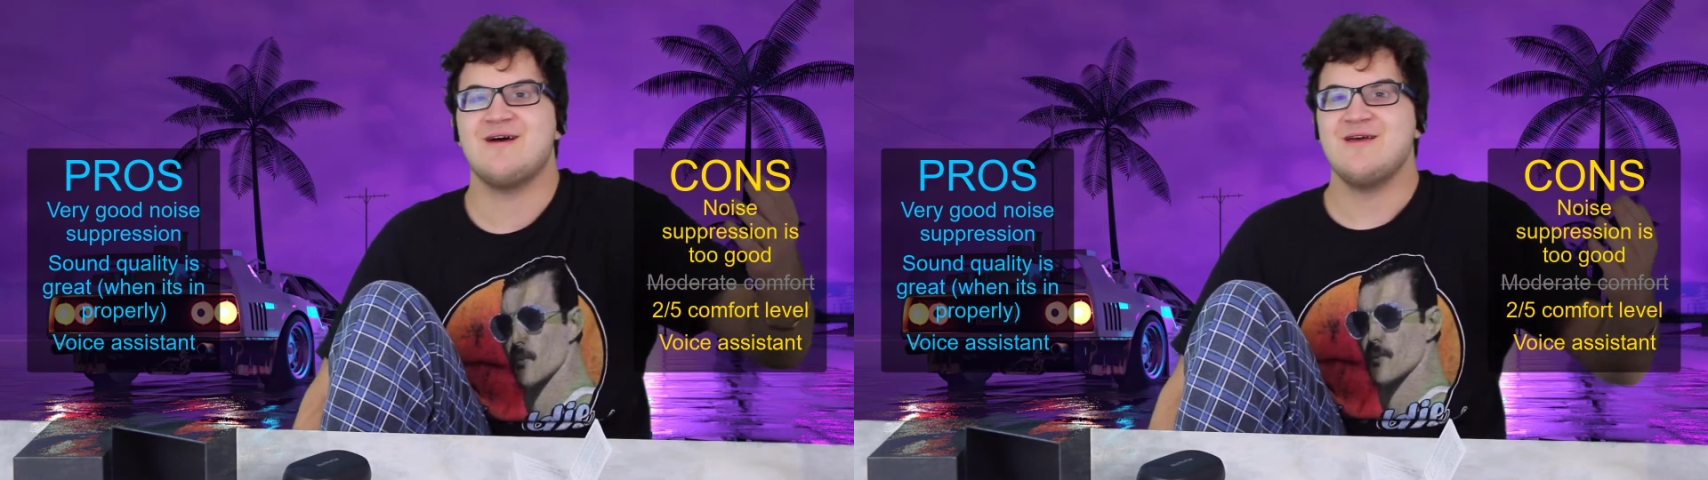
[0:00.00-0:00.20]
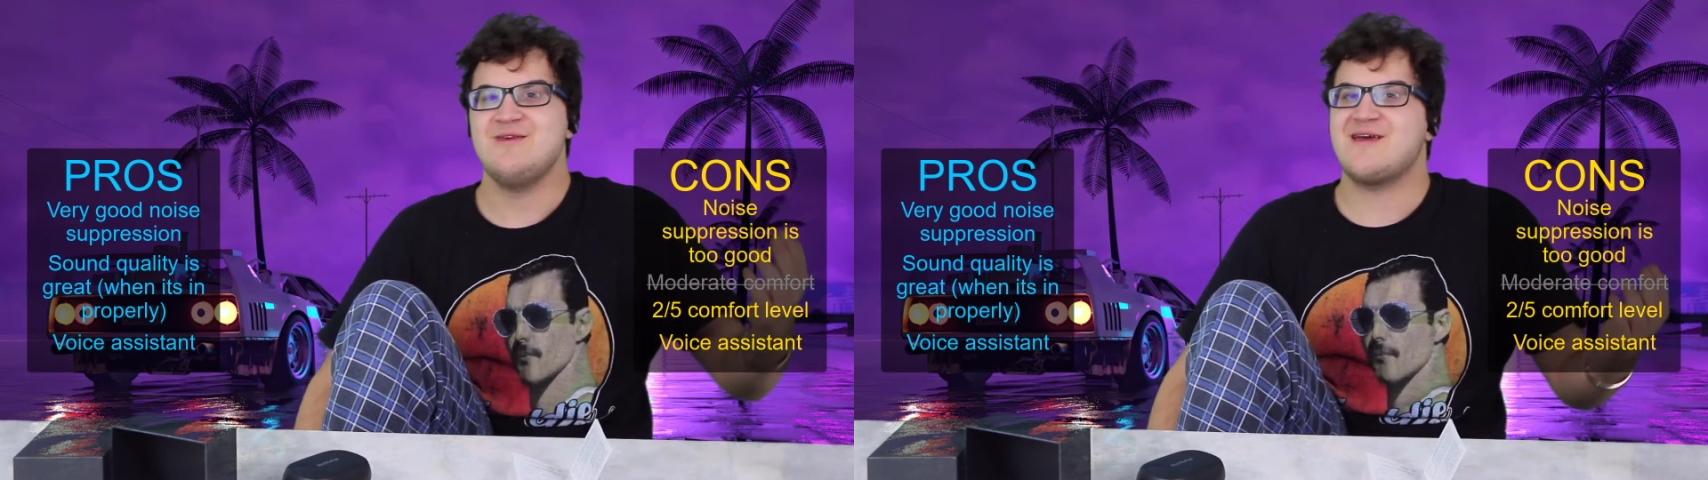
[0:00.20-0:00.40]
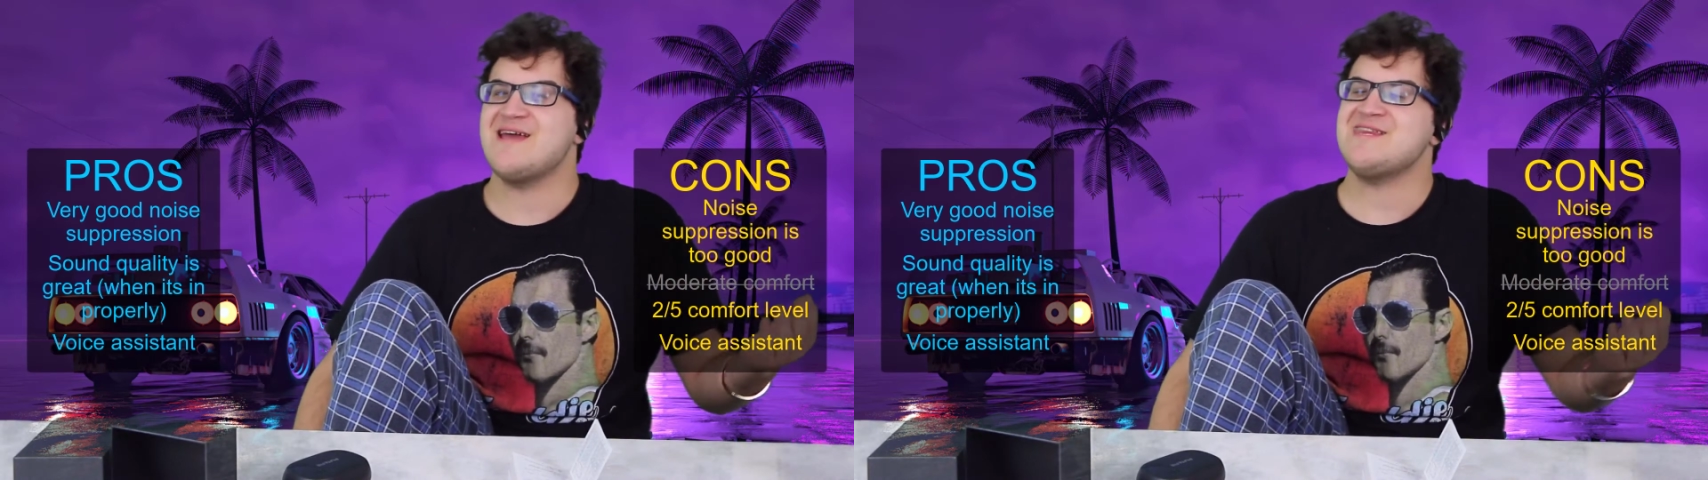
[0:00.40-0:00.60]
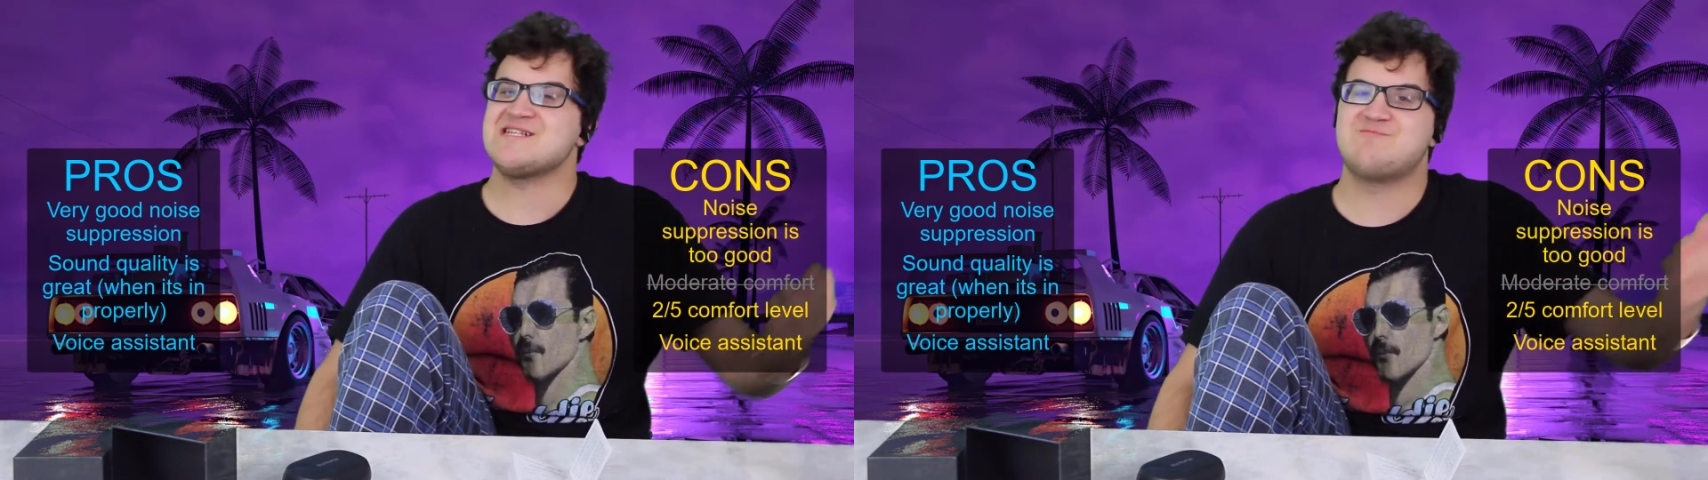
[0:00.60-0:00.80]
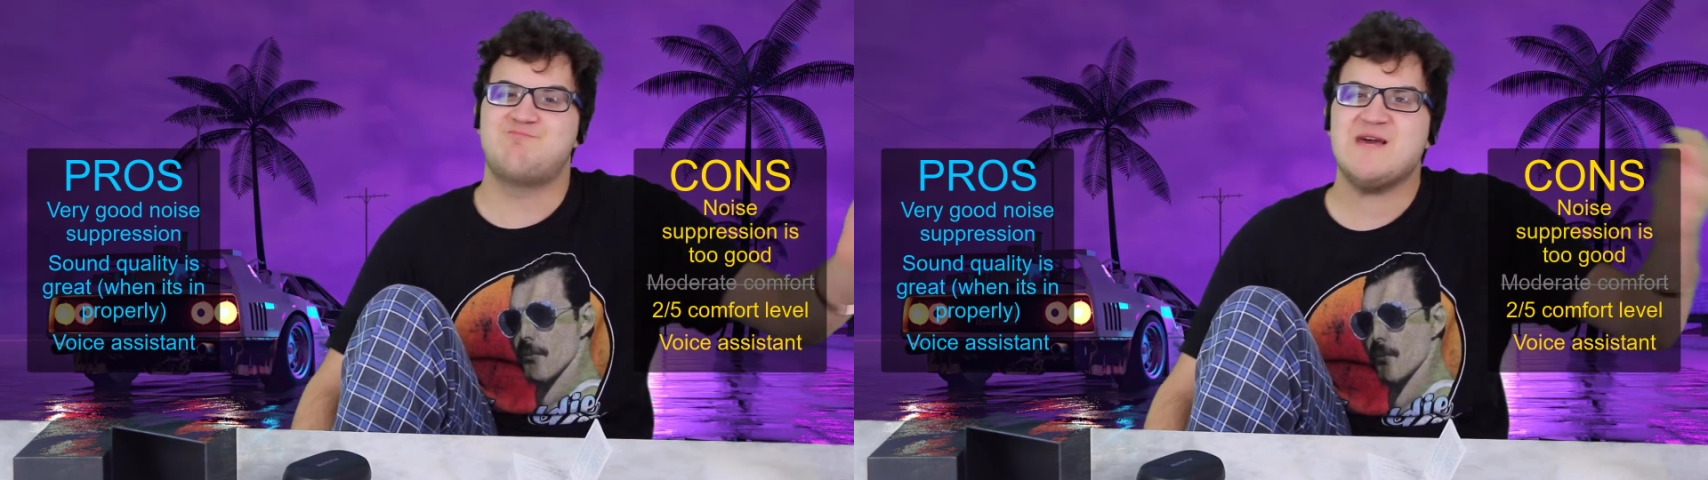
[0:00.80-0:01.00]
You get
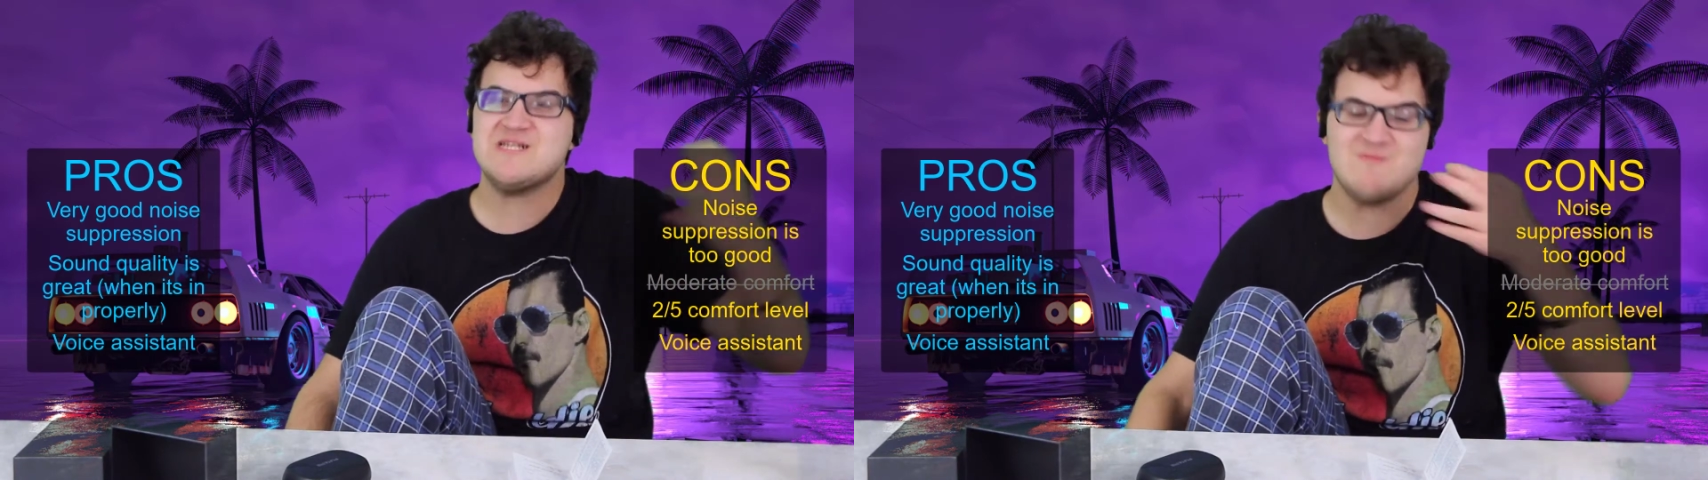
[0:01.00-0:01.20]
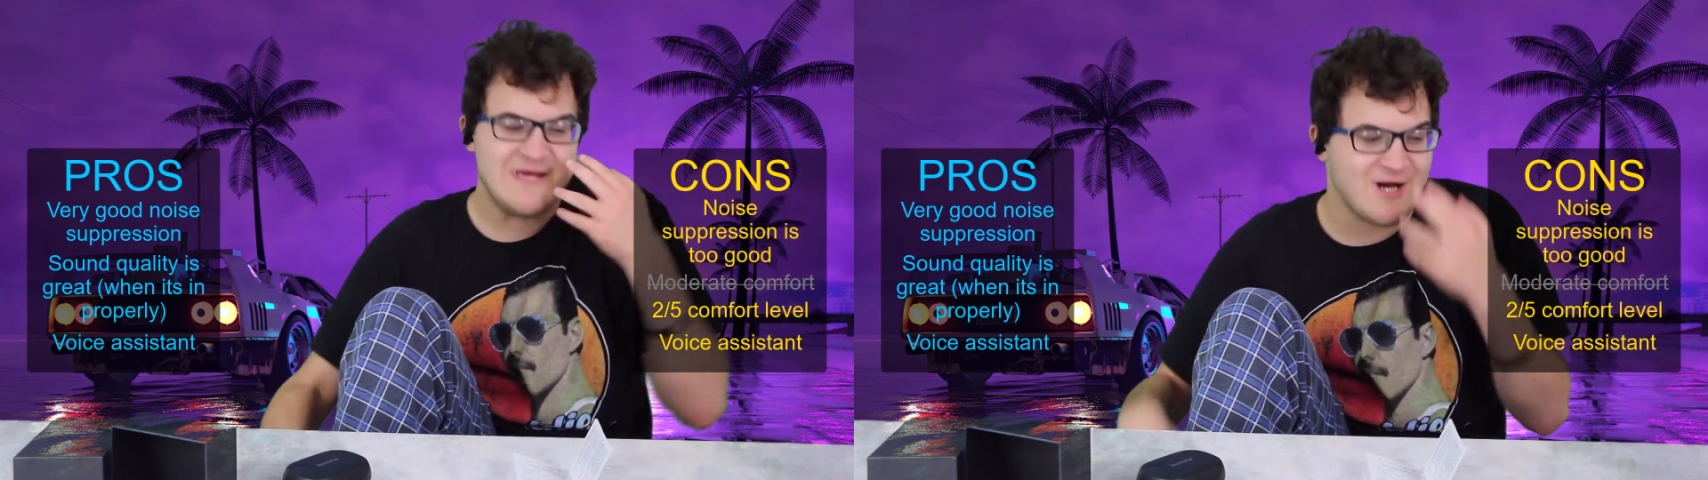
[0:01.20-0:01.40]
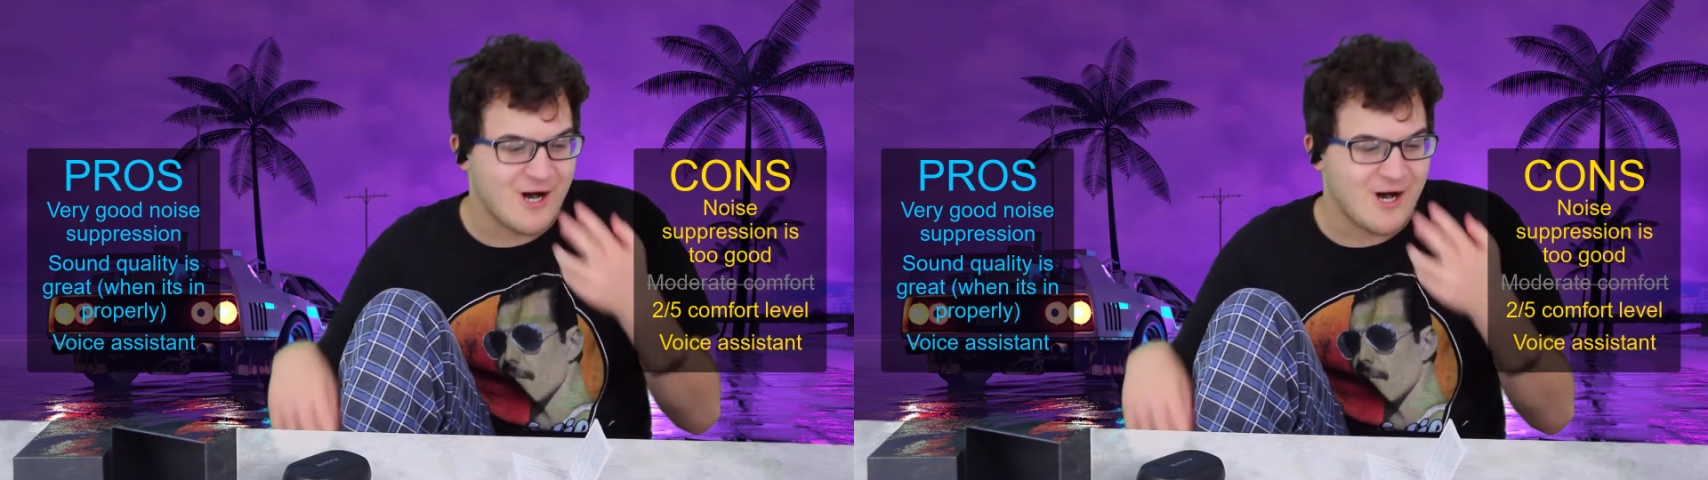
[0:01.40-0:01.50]
this Bixby